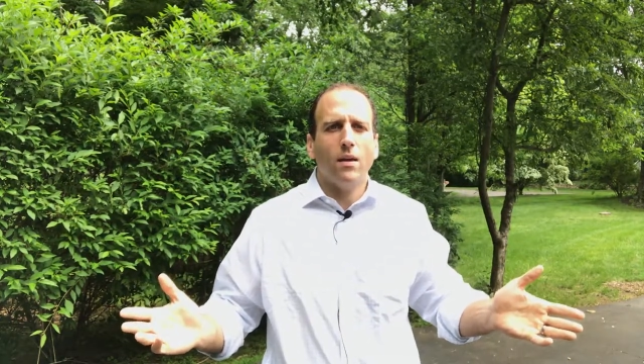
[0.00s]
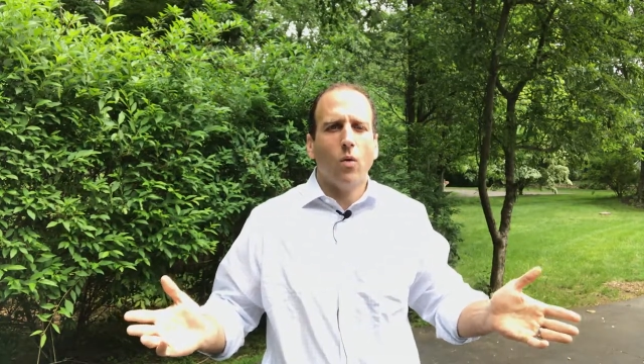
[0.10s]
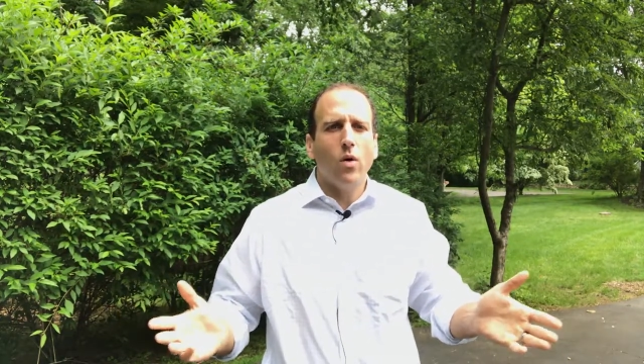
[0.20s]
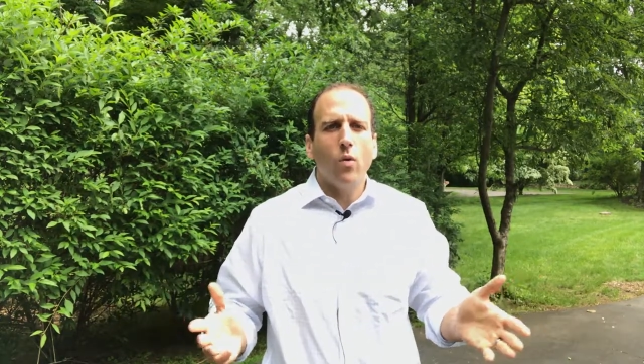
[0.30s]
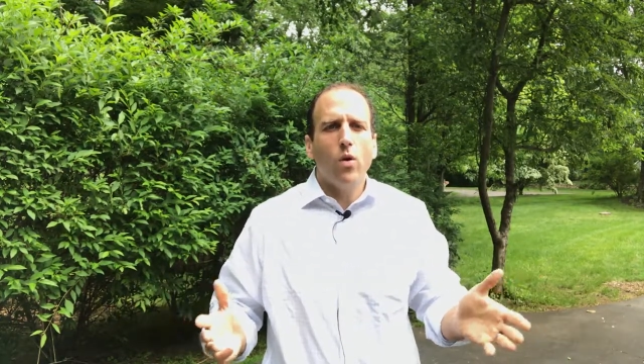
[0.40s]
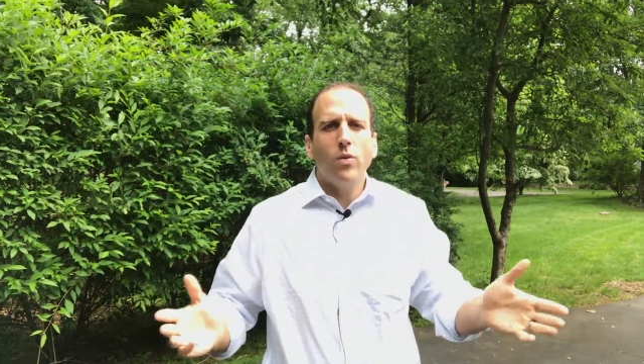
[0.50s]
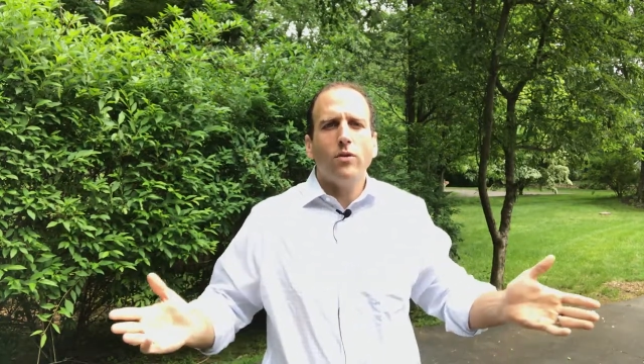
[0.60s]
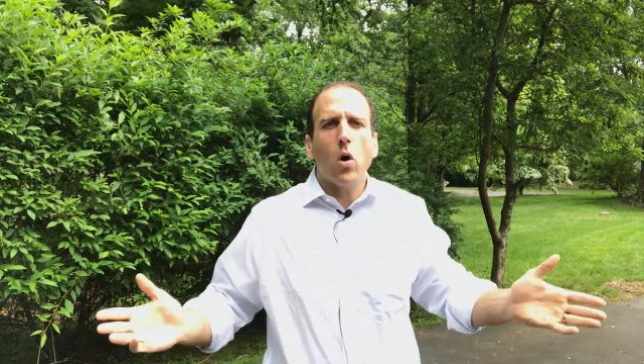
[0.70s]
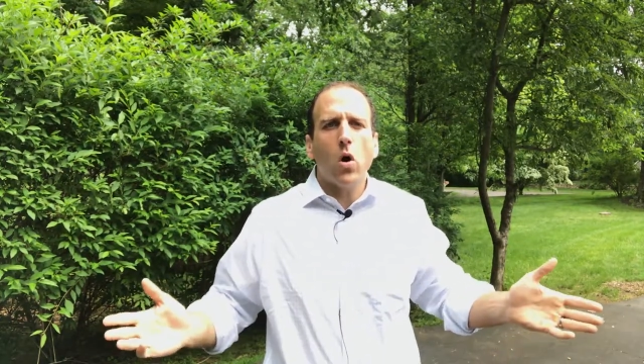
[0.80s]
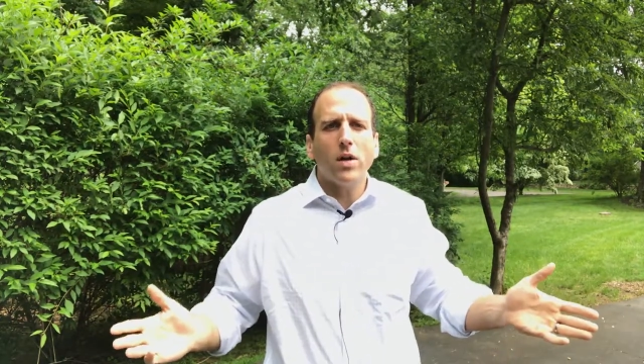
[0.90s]
What, what are we
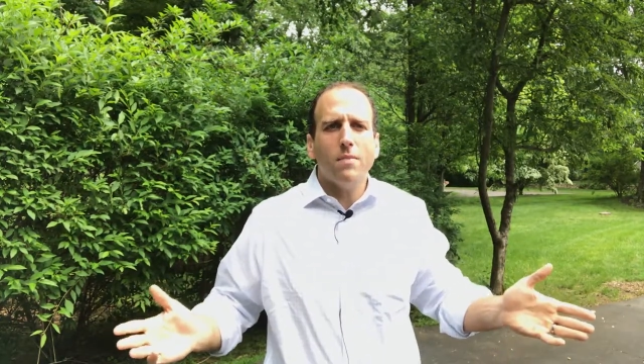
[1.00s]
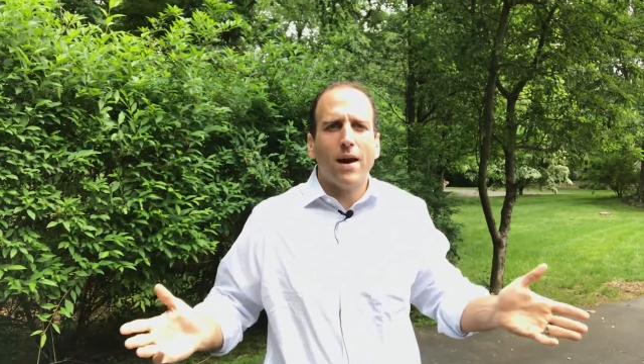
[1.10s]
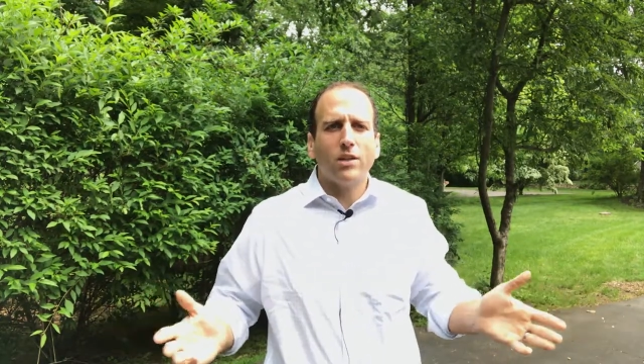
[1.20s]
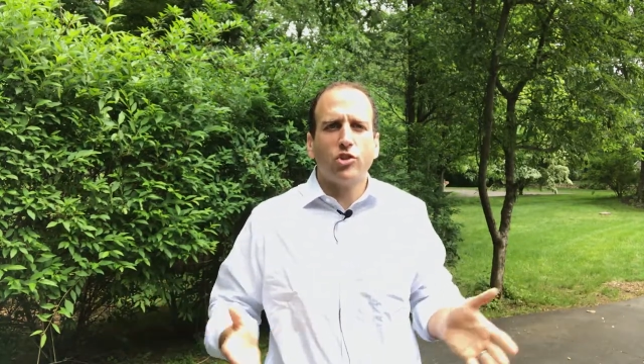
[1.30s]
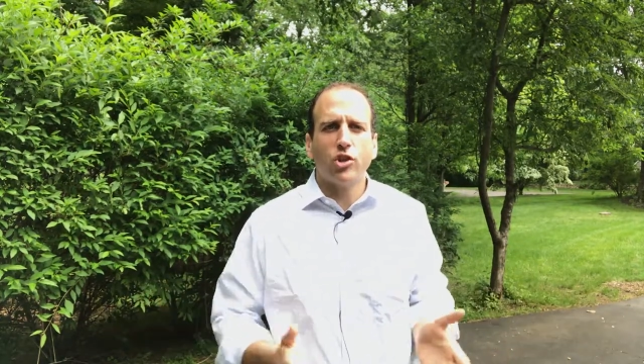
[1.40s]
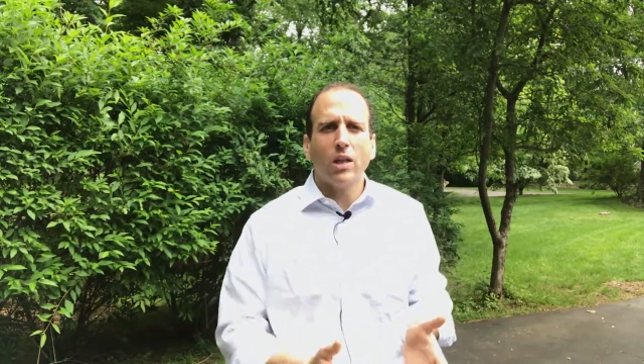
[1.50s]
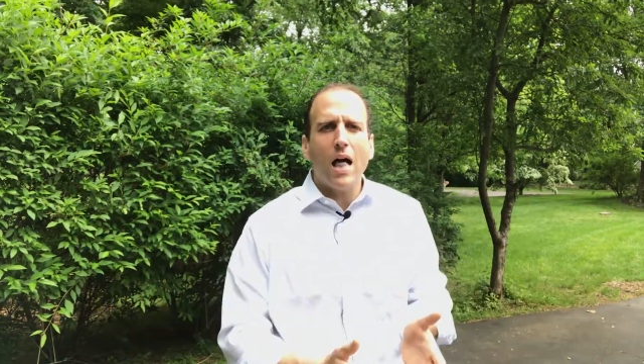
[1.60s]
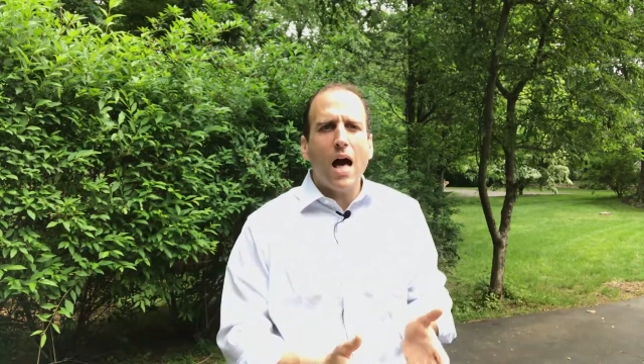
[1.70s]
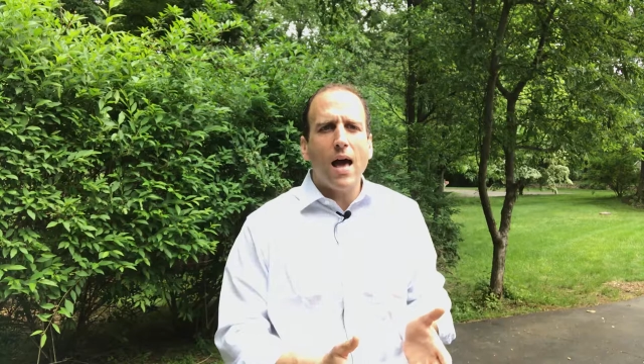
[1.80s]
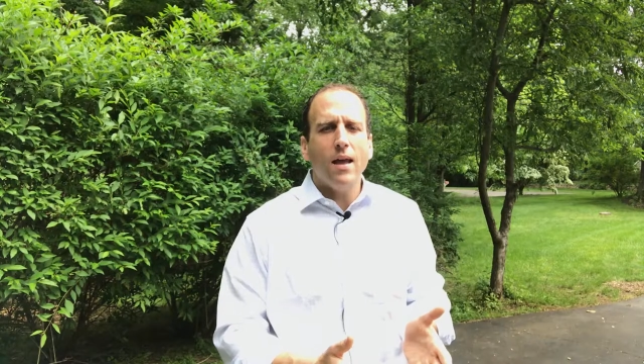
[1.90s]
talking about? It's
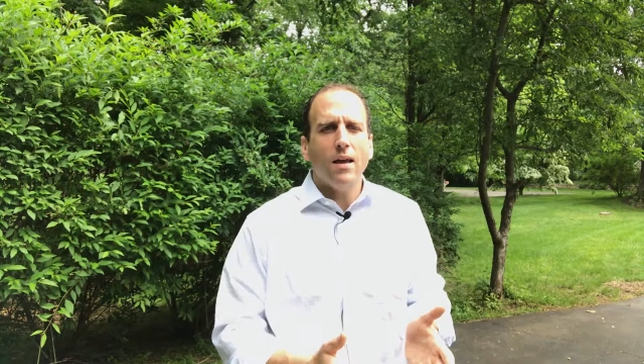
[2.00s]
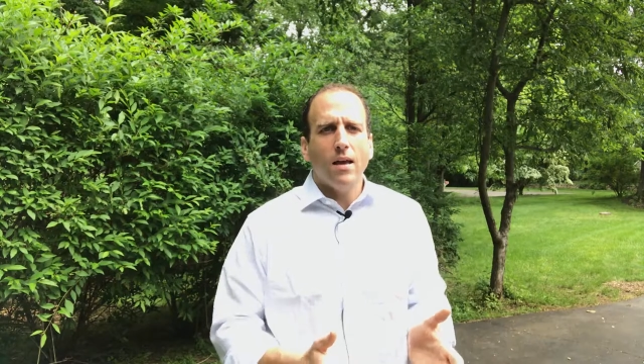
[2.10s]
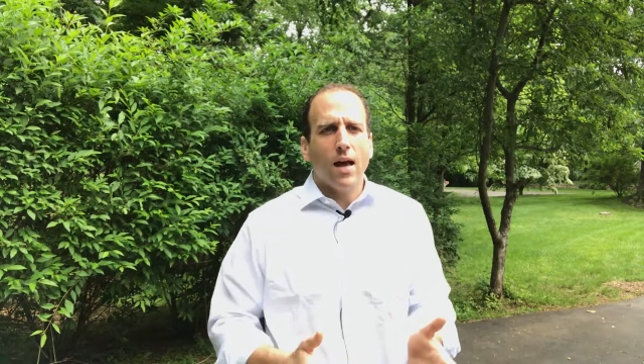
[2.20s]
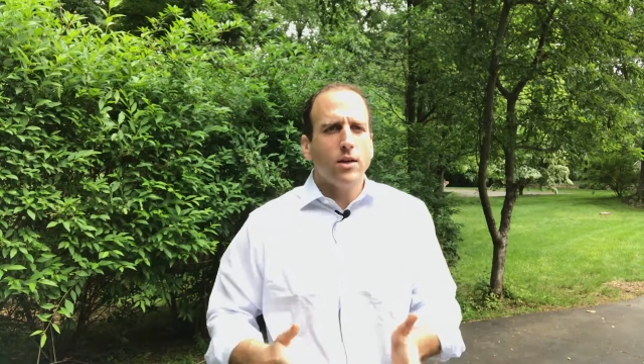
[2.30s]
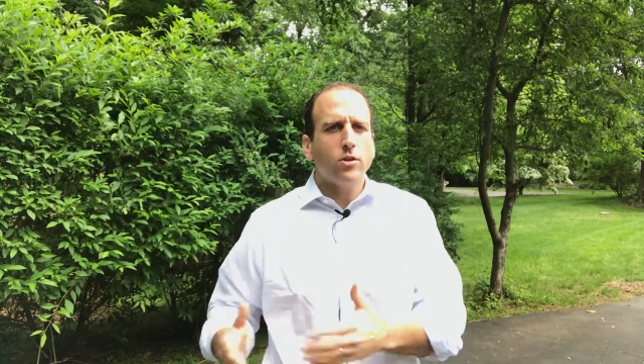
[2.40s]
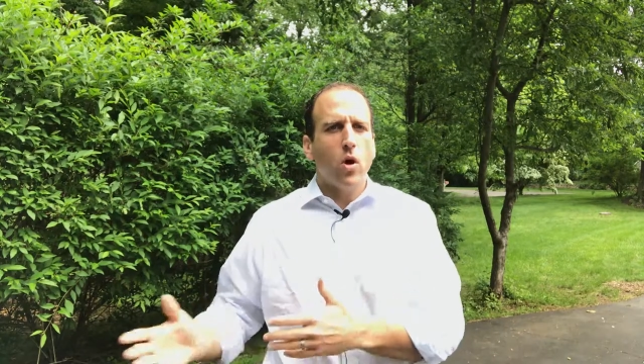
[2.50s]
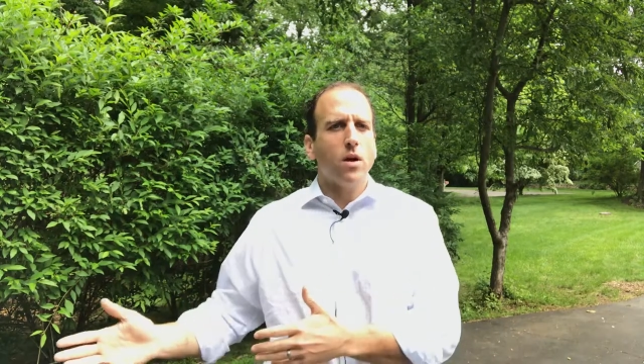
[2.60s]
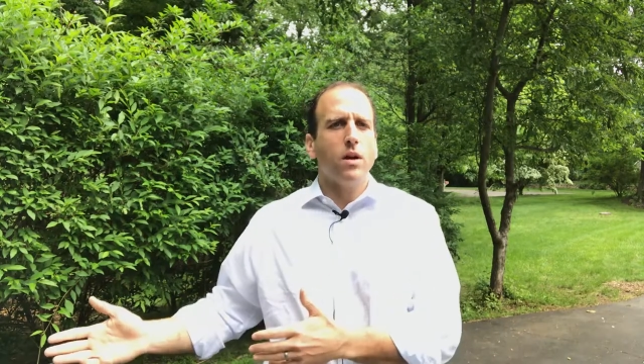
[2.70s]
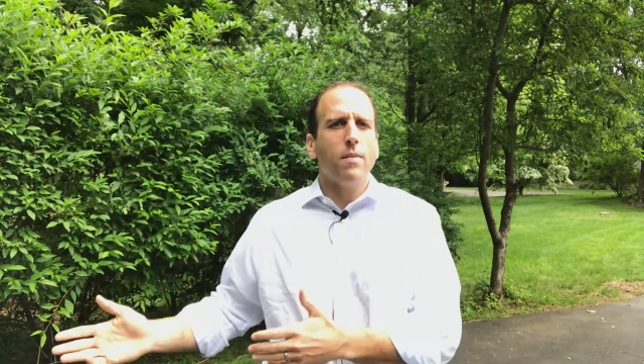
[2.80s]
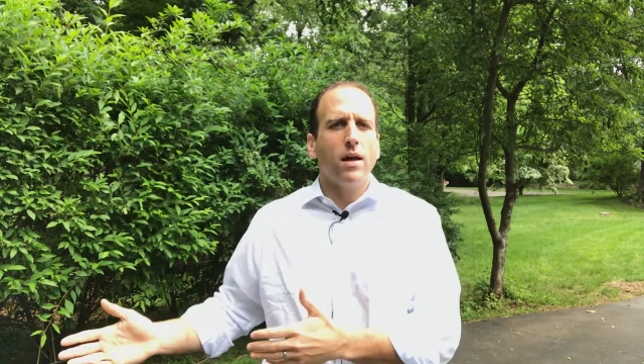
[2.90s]
July and you're
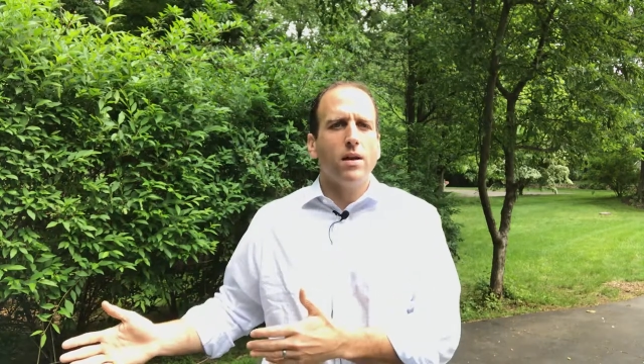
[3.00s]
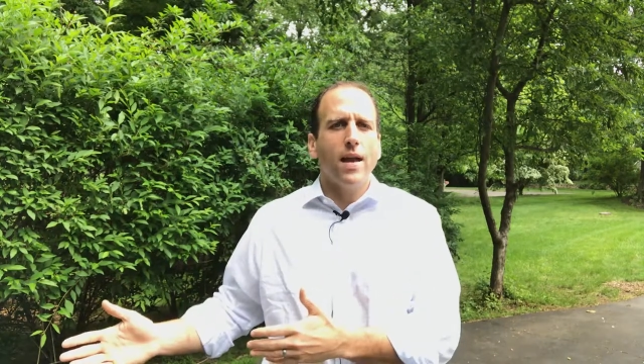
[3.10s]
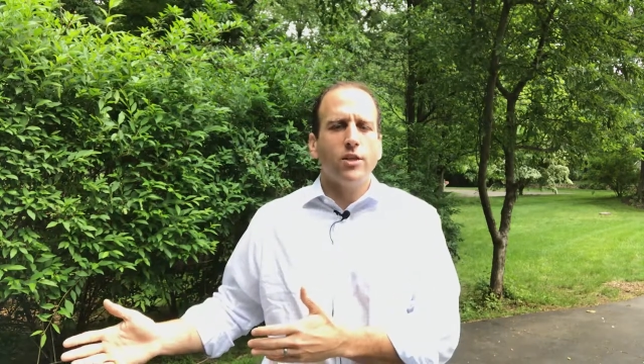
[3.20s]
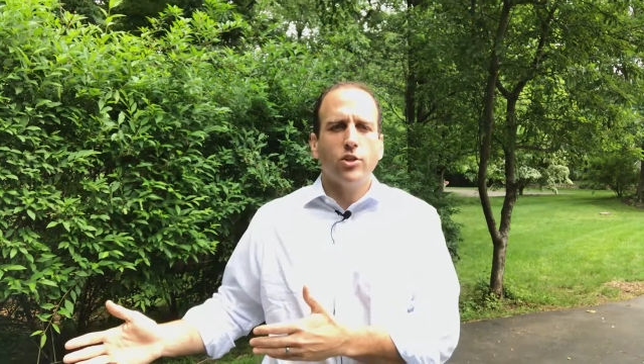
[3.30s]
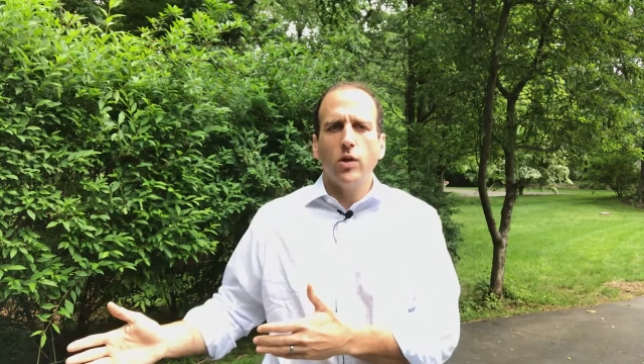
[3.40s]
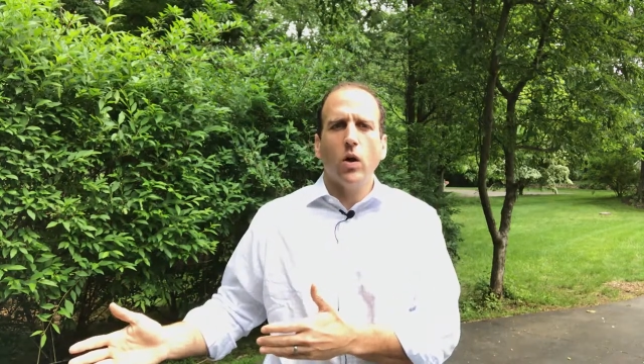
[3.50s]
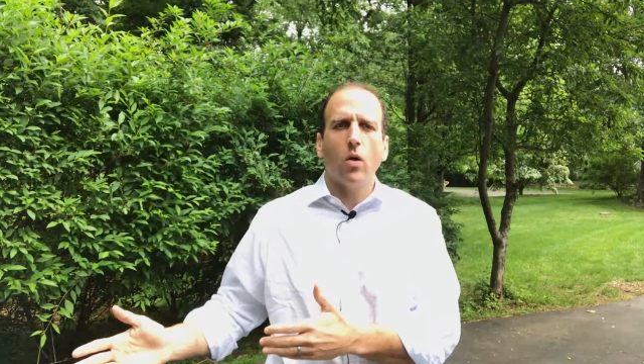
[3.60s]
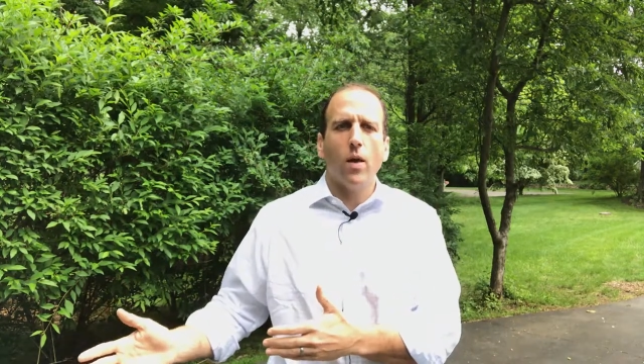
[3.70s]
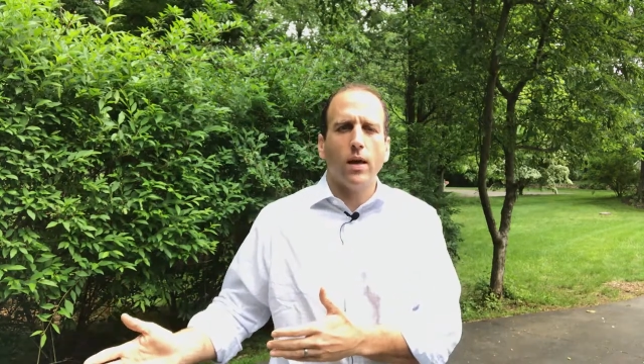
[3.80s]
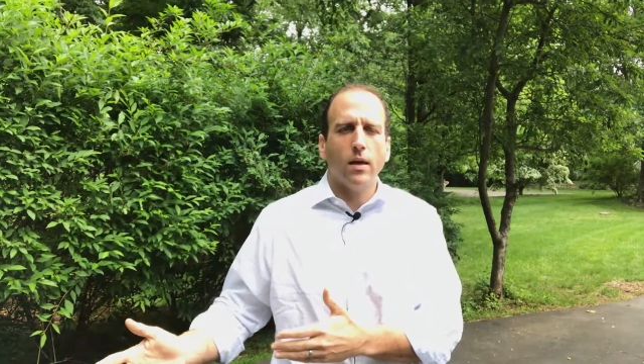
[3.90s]
talking about next year
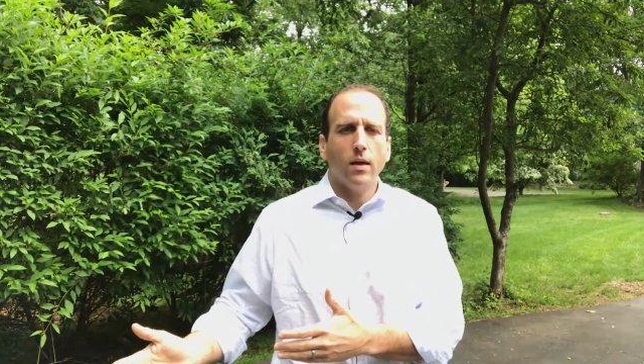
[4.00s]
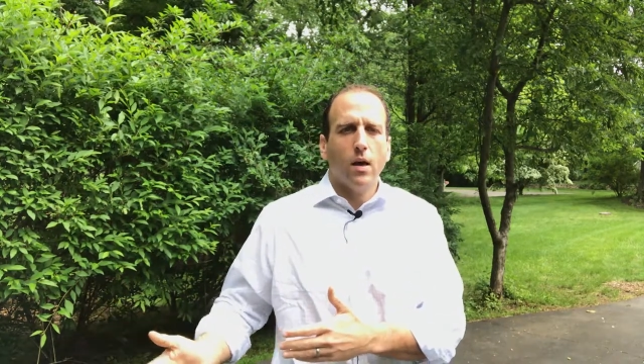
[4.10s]
already.